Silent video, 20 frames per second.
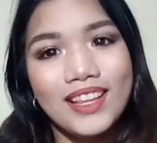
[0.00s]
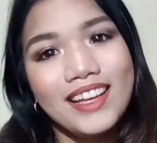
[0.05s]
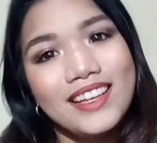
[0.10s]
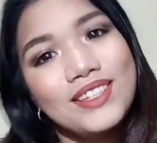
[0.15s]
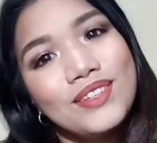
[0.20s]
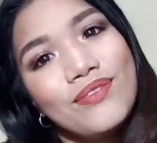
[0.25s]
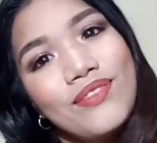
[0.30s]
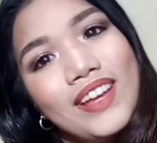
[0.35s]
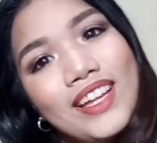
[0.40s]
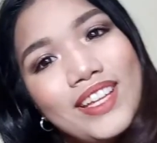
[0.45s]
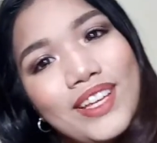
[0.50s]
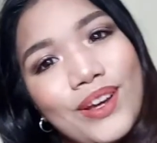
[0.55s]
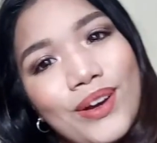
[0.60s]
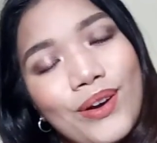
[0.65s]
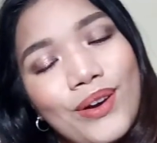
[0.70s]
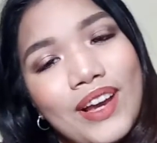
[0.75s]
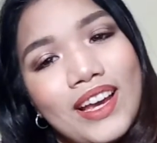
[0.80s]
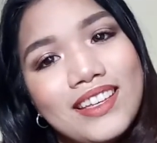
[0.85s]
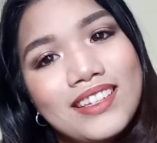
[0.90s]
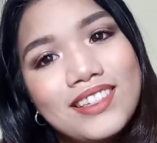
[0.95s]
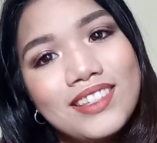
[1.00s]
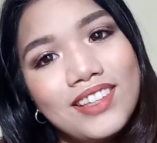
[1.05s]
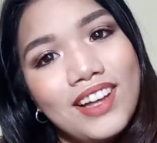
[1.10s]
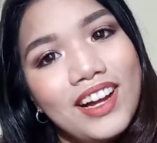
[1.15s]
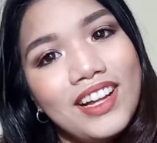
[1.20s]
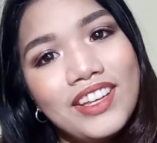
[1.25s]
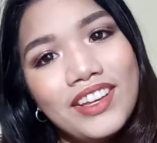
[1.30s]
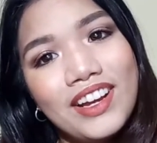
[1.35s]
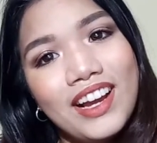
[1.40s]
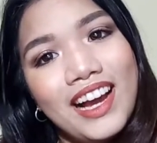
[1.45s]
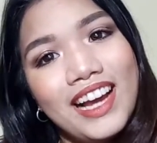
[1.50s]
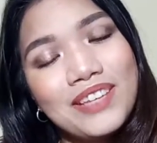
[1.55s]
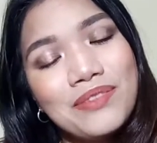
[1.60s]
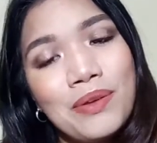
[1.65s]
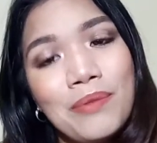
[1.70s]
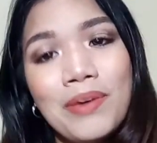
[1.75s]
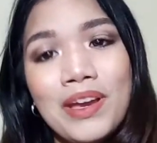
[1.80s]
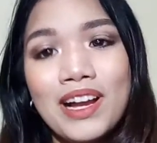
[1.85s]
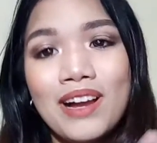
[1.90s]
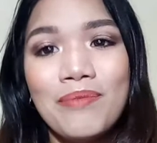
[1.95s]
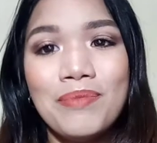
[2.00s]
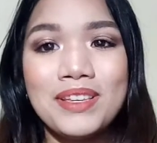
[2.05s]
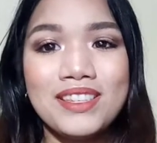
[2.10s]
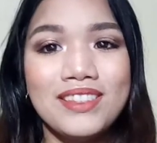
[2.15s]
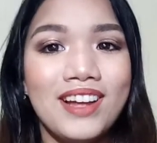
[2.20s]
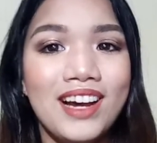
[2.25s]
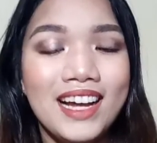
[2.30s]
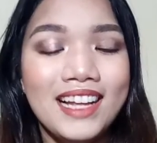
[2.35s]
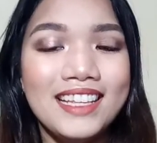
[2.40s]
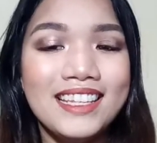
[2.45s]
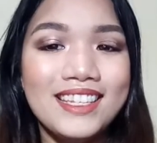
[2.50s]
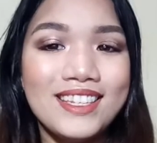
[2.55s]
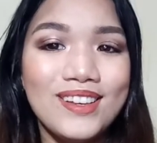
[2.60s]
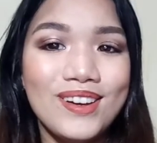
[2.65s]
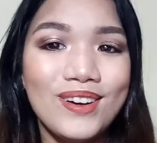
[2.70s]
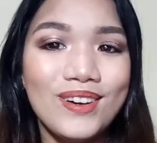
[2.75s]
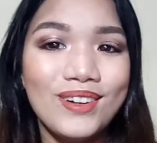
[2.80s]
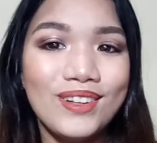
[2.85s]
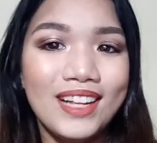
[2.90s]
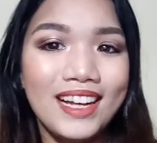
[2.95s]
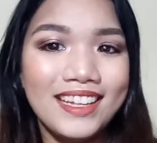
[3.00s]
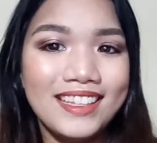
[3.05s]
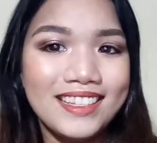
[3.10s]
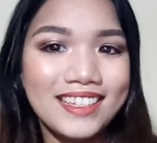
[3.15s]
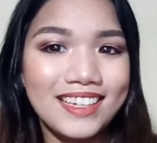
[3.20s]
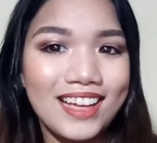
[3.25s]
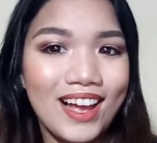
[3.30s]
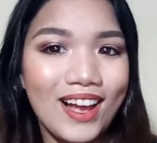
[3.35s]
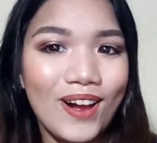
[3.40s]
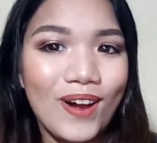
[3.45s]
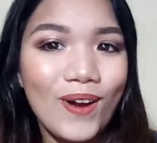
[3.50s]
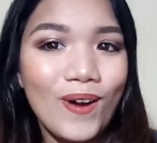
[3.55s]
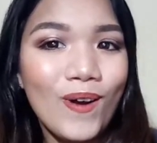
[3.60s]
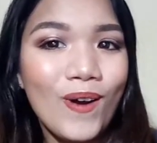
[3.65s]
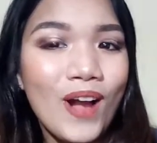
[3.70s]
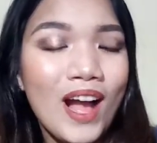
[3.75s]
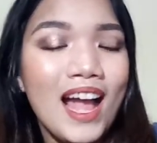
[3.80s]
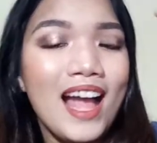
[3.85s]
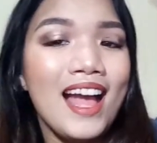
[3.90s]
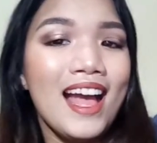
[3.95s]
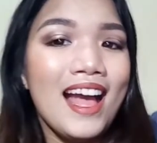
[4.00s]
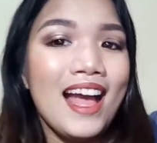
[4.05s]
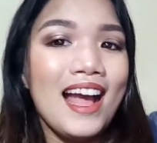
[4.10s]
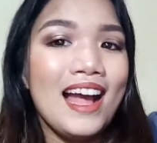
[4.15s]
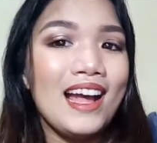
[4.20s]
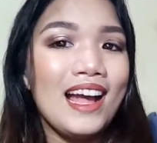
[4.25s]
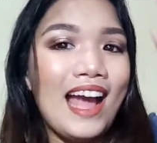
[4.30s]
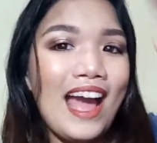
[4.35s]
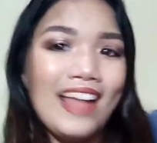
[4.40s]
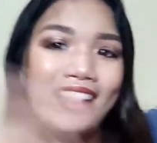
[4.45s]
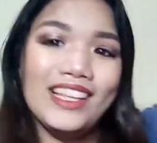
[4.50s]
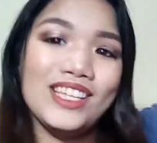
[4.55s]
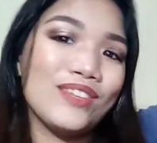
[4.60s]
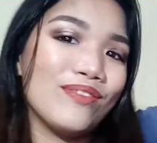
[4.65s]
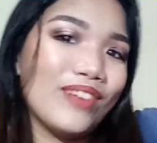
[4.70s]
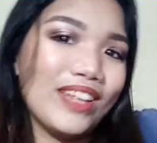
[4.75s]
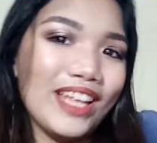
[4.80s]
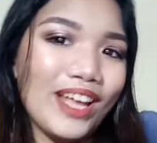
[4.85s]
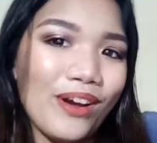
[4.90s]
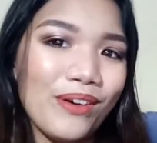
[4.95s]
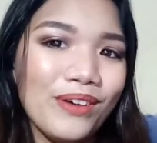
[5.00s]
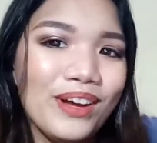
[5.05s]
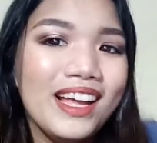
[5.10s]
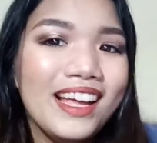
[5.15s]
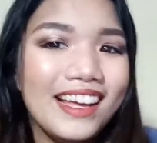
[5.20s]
this video is done, you guys. My makeup is done, so let's go end this video.